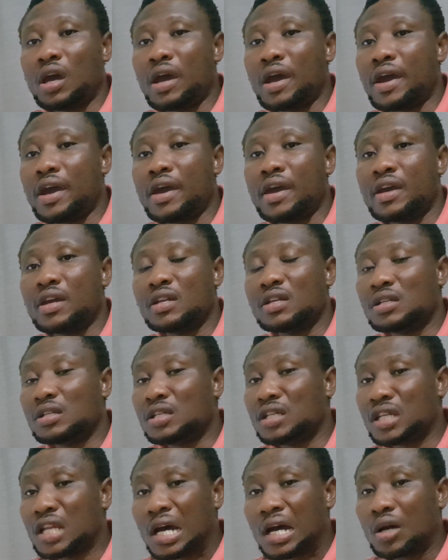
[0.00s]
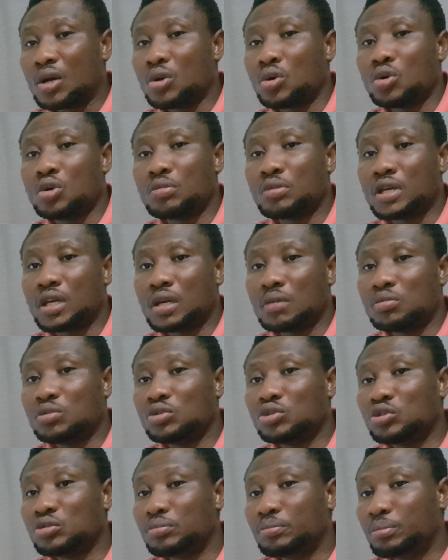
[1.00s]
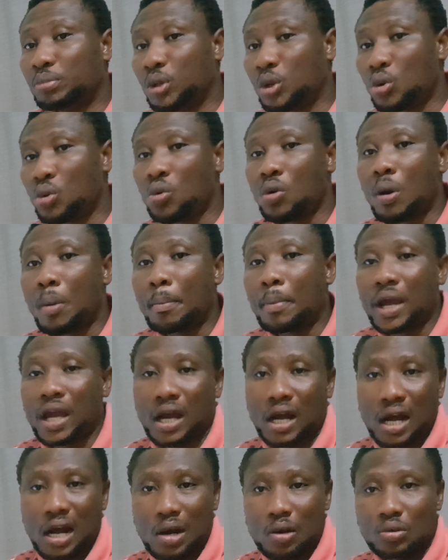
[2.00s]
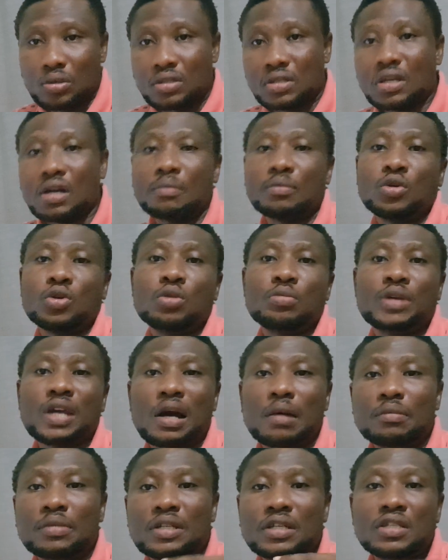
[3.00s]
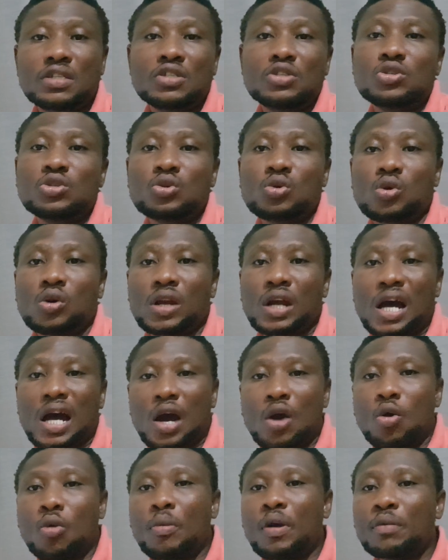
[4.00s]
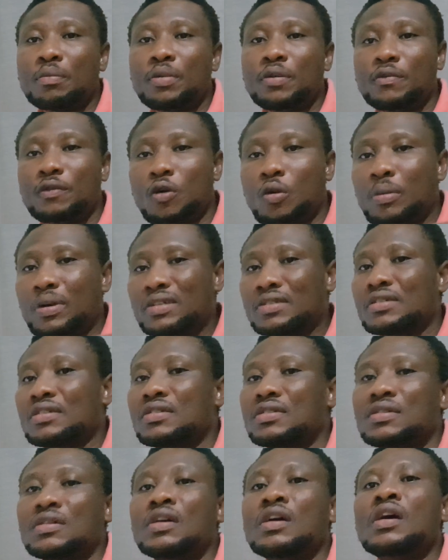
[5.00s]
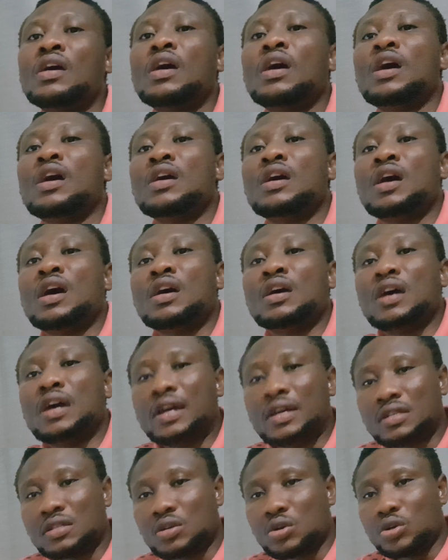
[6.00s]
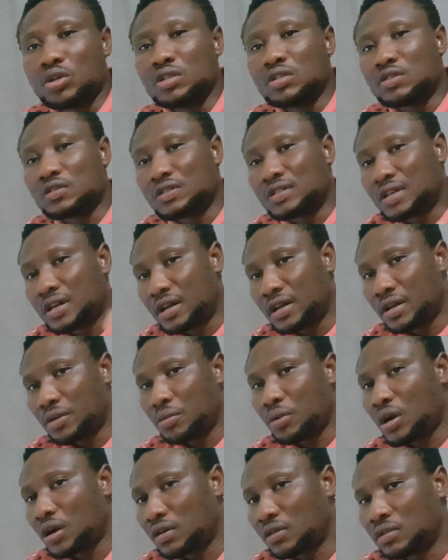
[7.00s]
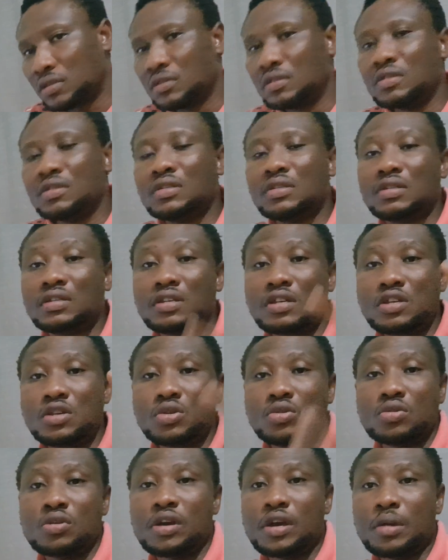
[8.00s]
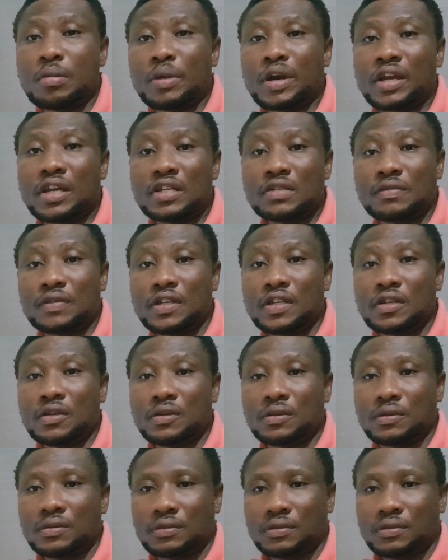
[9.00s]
and not going to be able to blow my account. I'm going to be updating you on how my performances is going to turn around. See you in my next video.